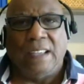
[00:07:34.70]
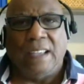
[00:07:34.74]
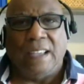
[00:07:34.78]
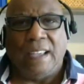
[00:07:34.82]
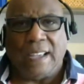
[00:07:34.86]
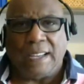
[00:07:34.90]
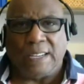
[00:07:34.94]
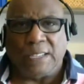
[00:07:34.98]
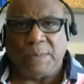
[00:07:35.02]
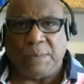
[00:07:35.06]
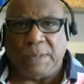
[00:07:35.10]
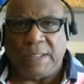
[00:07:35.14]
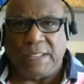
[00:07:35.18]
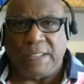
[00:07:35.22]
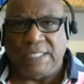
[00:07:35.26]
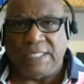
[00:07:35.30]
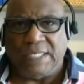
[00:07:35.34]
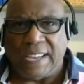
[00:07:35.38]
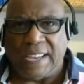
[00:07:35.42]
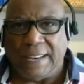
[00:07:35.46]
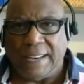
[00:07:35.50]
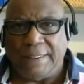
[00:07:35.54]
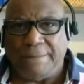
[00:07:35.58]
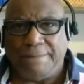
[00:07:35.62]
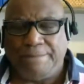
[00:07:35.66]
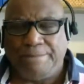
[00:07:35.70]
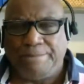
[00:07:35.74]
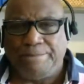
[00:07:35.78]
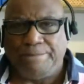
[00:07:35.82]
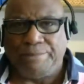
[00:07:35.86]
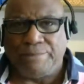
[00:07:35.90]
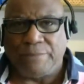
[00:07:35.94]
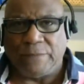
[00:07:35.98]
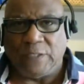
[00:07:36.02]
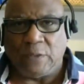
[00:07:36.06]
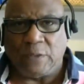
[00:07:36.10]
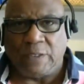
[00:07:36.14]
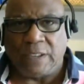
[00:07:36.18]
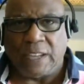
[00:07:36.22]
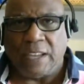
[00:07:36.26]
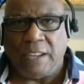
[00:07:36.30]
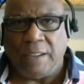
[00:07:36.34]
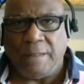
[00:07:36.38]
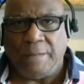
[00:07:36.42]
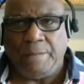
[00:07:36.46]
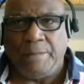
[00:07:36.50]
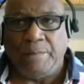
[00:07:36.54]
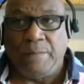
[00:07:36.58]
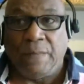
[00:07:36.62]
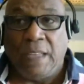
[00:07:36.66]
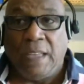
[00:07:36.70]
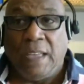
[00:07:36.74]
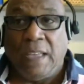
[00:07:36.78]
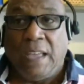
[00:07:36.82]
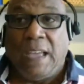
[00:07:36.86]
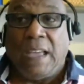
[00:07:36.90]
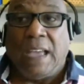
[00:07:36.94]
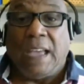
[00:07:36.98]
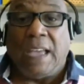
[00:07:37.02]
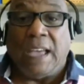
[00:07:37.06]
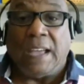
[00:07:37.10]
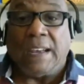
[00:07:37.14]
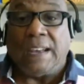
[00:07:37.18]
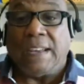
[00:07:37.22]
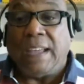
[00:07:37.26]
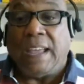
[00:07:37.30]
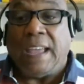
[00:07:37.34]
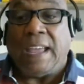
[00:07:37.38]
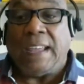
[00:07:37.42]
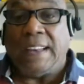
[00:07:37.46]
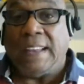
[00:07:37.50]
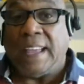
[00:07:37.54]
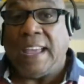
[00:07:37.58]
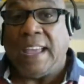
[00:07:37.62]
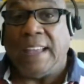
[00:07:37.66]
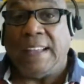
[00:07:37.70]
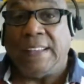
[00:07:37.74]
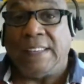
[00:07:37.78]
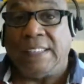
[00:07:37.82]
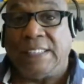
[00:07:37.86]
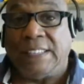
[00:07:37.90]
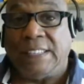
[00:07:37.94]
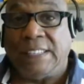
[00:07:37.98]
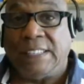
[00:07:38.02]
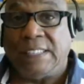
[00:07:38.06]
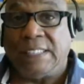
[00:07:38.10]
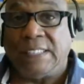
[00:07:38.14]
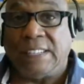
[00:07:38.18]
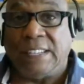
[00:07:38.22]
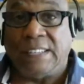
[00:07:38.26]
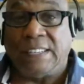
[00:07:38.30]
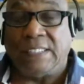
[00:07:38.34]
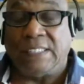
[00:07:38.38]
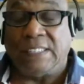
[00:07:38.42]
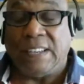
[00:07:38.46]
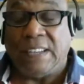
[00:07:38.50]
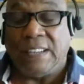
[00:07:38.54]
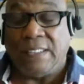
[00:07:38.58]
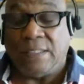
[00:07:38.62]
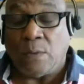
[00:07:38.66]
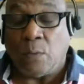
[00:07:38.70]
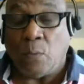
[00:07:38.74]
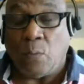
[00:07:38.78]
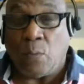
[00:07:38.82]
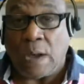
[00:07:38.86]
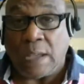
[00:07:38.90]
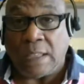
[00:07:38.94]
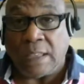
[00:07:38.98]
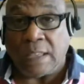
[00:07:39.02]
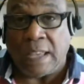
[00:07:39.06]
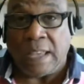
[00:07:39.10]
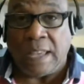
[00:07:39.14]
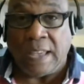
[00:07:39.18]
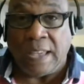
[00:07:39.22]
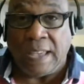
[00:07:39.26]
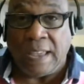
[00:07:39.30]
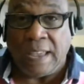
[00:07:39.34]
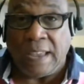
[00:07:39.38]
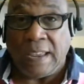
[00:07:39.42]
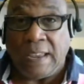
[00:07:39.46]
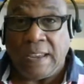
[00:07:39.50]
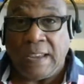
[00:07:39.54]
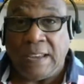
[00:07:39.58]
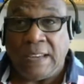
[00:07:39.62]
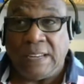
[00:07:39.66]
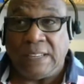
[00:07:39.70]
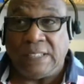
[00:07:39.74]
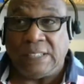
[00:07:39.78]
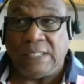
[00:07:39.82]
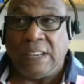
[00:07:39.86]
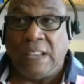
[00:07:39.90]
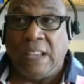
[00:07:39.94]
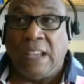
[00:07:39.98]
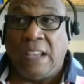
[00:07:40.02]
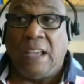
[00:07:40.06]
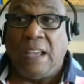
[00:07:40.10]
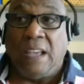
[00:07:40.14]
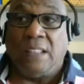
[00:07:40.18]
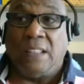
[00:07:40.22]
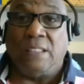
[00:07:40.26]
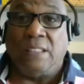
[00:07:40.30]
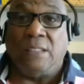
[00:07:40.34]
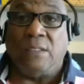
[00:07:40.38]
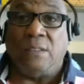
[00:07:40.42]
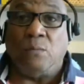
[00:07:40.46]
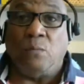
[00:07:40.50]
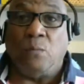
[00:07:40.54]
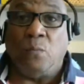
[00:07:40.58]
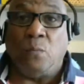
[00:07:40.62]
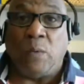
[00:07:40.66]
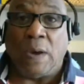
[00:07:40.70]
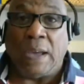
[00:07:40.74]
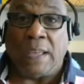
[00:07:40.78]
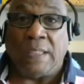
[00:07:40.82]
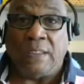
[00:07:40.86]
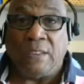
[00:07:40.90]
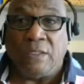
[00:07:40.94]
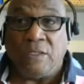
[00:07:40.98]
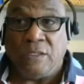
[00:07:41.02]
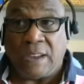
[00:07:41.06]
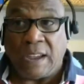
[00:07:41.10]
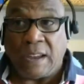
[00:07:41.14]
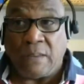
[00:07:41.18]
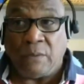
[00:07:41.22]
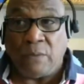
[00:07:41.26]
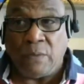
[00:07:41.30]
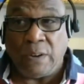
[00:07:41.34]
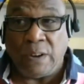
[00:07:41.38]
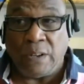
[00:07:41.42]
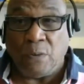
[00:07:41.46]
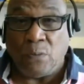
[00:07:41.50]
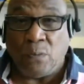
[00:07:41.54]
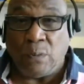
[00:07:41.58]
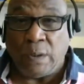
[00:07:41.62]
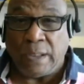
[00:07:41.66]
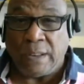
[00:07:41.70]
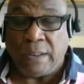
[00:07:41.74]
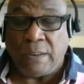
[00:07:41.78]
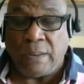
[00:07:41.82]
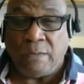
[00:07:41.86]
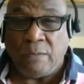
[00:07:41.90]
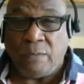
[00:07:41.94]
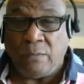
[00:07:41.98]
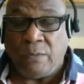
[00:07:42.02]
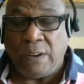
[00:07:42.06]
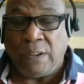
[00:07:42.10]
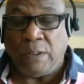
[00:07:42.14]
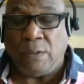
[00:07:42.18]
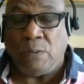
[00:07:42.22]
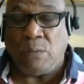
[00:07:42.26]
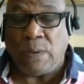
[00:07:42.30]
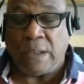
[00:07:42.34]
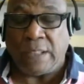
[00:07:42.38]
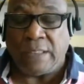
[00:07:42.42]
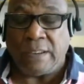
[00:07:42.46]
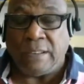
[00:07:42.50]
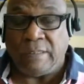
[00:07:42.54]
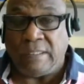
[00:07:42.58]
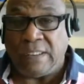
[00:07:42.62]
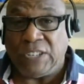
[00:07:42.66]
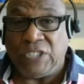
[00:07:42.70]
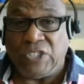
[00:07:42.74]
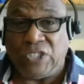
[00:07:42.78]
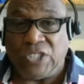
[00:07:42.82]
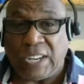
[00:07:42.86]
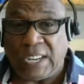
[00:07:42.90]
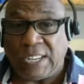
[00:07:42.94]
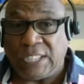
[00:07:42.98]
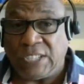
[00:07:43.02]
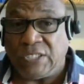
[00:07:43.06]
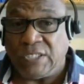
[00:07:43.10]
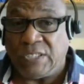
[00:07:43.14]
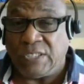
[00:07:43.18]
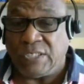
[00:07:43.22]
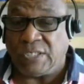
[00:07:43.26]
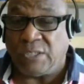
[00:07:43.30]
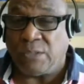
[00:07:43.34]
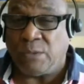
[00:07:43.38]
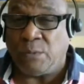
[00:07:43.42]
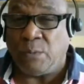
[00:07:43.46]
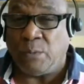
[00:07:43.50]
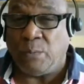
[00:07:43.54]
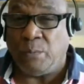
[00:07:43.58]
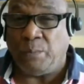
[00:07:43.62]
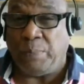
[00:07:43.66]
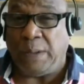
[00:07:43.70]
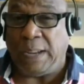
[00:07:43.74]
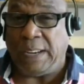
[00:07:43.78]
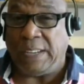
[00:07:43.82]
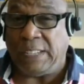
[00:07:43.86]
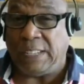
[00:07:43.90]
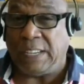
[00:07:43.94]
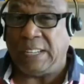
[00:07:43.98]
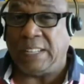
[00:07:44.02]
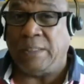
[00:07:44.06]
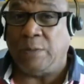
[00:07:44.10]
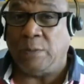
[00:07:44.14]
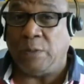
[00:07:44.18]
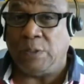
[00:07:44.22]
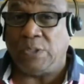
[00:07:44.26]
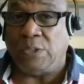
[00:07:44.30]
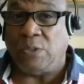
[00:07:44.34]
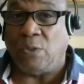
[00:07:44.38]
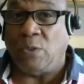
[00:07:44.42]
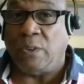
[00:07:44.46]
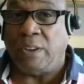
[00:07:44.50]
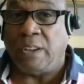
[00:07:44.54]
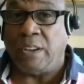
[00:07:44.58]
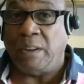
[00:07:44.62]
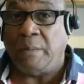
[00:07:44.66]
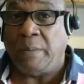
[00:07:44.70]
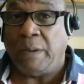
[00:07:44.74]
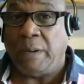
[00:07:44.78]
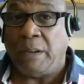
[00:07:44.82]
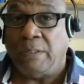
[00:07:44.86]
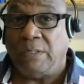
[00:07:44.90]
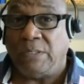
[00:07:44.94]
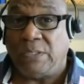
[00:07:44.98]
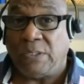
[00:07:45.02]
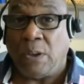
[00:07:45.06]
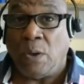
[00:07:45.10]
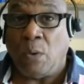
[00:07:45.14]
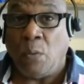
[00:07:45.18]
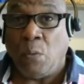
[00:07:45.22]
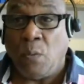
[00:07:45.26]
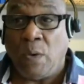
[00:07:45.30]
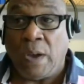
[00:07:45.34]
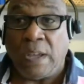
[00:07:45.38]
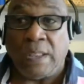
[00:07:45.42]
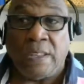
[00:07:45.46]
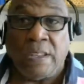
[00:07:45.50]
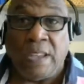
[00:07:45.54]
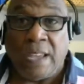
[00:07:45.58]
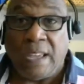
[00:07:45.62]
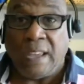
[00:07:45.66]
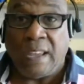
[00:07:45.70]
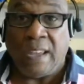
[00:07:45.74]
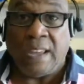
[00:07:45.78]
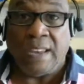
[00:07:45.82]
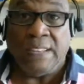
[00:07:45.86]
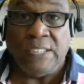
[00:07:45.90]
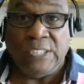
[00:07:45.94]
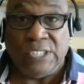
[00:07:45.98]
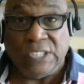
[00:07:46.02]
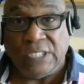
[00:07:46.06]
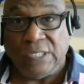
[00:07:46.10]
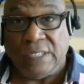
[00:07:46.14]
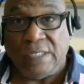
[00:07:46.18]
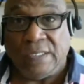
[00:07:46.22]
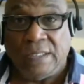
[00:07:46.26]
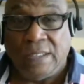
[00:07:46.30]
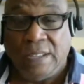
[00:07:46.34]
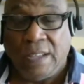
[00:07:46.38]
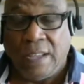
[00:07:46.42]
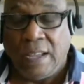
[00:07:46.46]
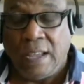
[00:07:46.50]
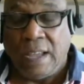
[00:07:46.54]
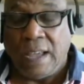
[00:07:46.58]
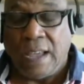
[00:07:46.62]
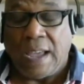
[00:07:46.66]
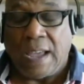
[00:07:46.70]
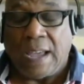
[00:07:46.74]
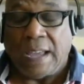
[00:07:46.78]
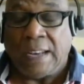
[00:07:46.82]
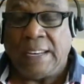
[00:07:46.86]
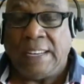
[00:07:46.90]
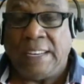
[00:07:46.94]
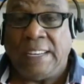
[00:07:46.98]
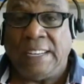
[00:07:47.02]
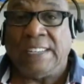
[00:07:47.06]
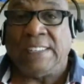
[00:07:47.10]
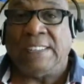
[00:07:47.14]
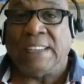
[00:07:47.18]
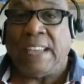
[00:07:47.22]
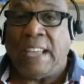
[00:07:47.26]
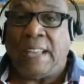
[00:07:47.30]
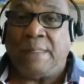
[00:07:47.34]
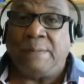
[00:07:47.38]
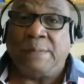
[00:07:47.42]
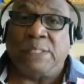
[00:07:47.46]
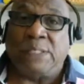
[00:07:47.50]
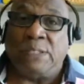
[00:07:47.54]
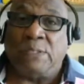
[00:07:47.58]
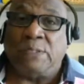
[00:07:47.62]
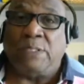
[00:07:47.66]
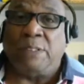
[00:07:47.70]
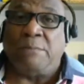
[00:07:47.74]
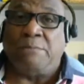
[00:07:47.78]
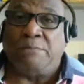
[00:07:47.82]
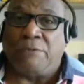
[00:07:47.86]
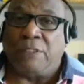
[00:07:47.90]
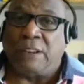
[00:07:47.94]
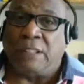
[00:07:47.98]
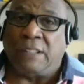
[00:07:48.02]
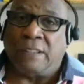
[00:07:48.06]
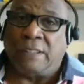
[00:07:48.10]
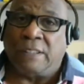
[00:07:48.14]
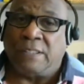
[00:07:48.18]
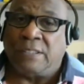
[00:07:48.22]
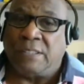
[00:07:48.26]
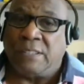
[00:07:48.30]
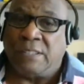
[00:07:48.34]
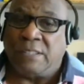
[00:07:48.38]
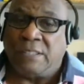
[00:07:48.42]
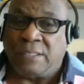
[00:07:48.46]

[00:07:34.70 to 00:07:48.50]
Xplane 10. Okay, and it enhances things like the weather haze, the weather, you get real weather injection. So basically we're talking about a weather engine, and it is absolutely brilliant.